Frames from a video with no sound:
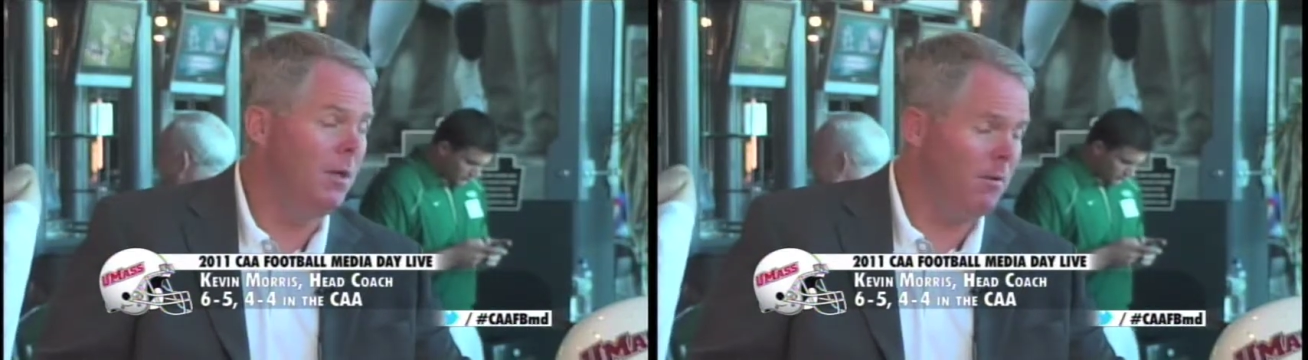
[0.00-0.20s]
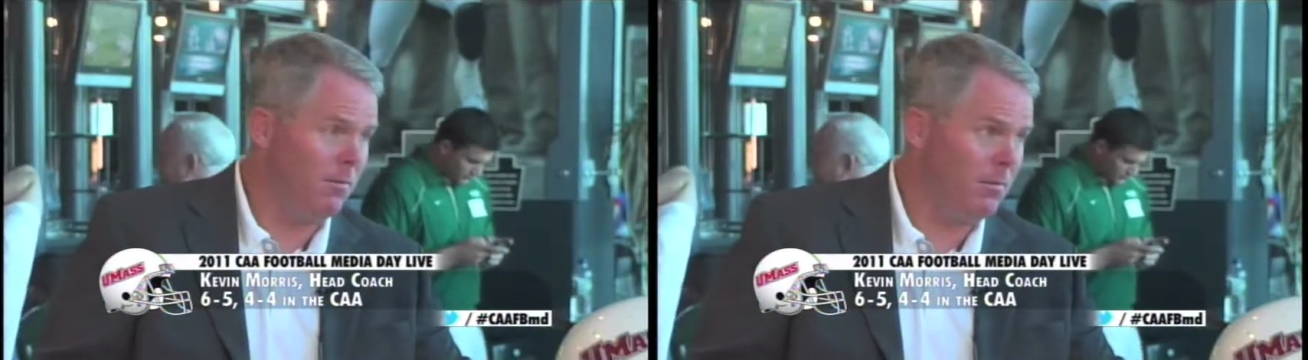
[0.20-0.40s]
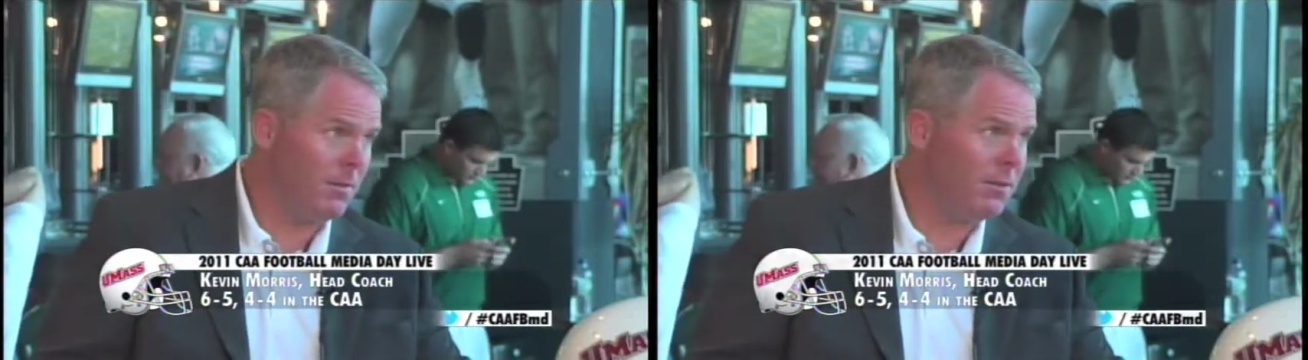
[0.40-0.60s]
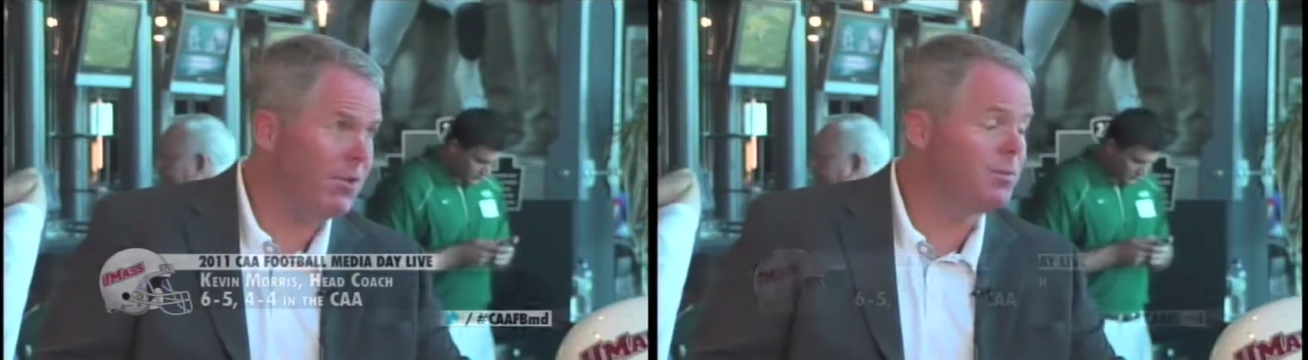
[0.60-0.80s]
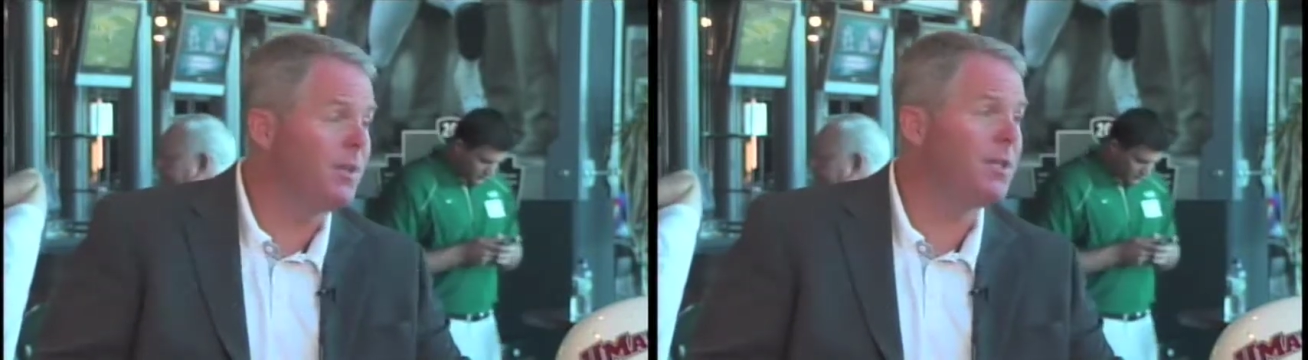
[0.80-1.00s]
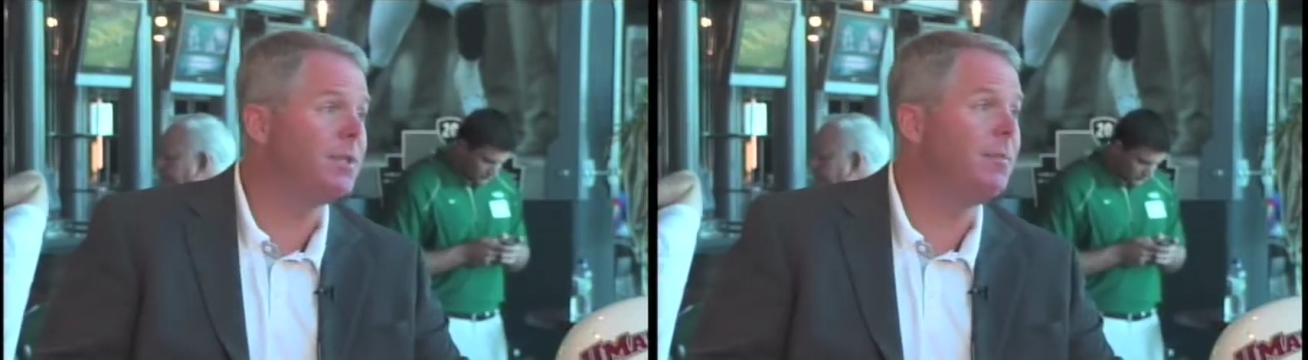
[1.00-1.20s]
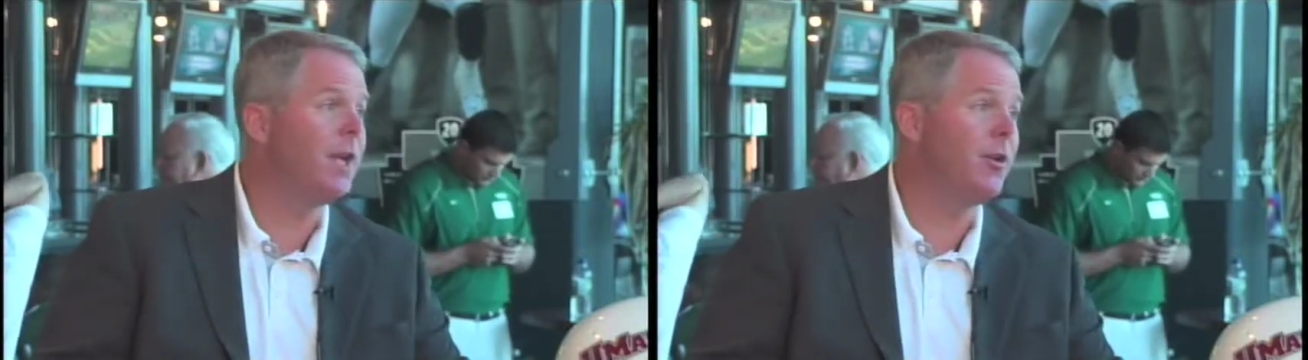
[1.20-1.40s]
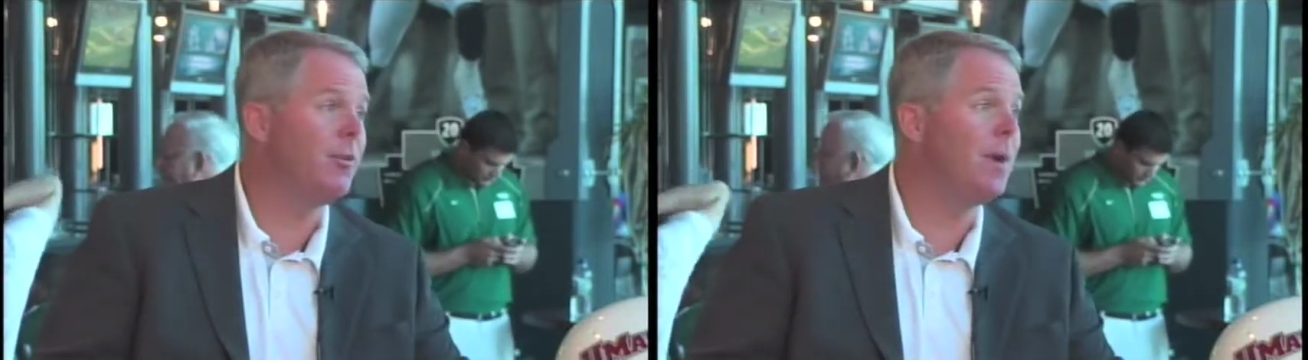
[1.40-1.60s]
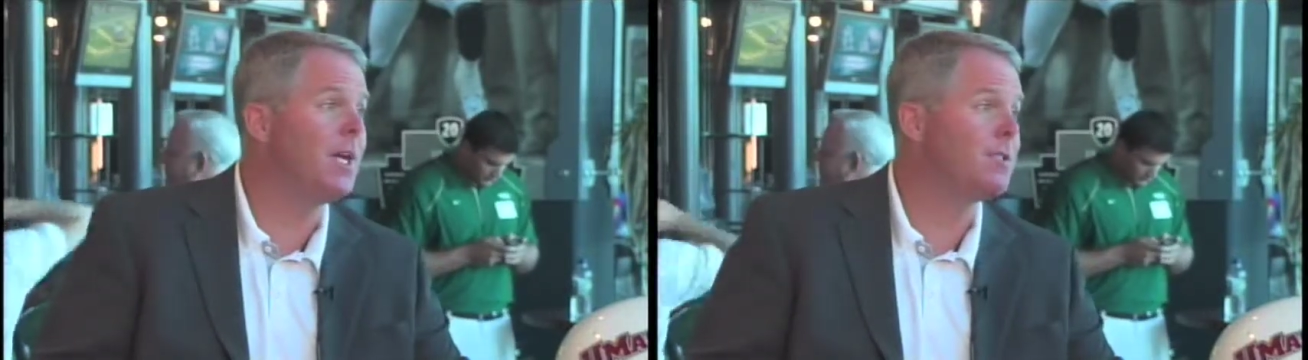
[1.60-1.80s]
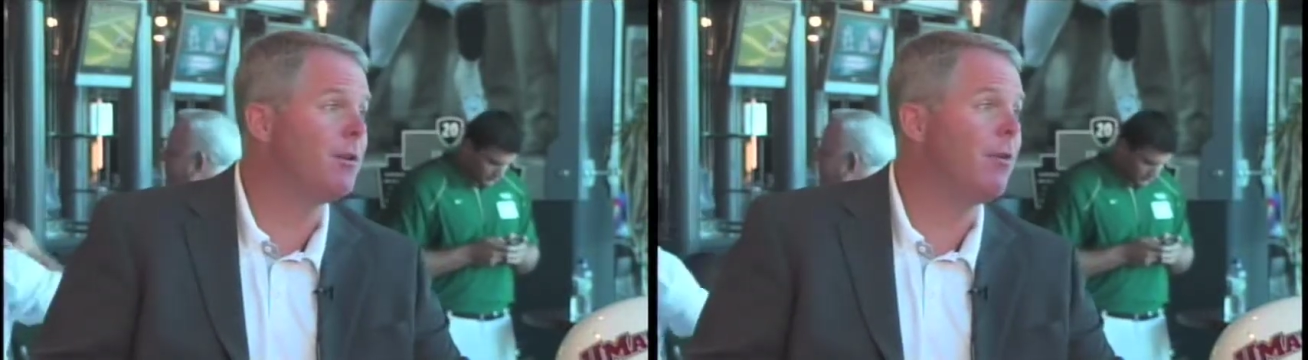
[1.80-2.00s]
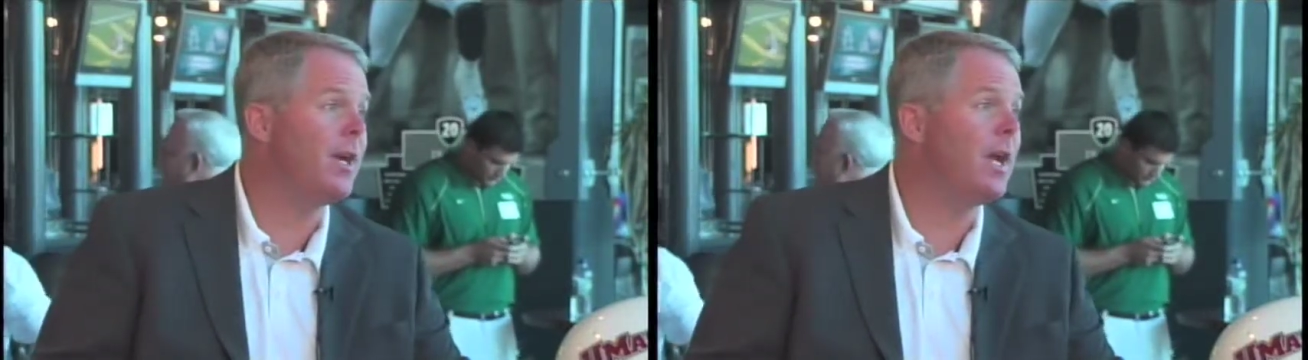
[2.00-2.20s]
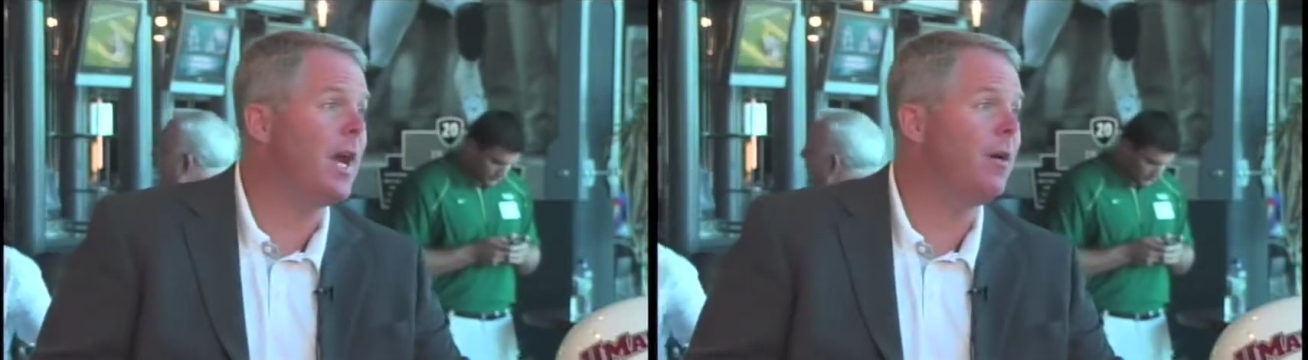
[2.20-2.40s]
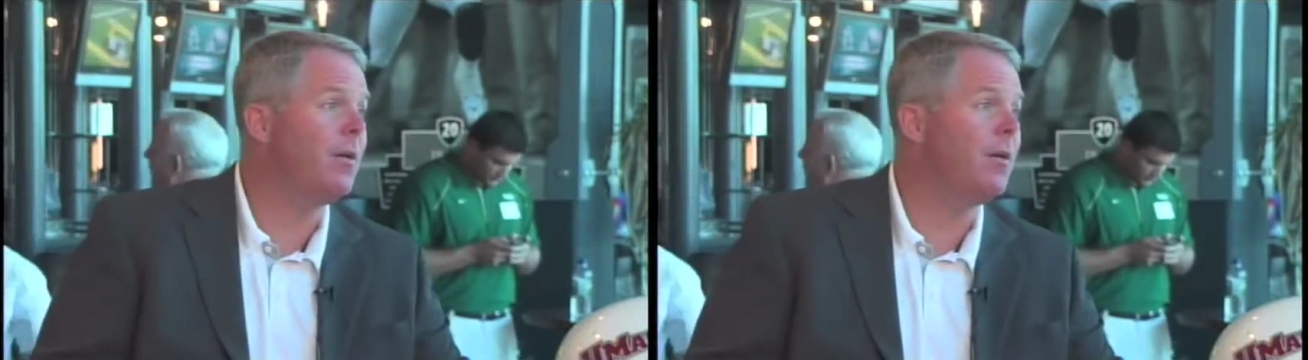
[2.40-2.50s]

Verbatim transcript: excuse me, to be at UMass than right now.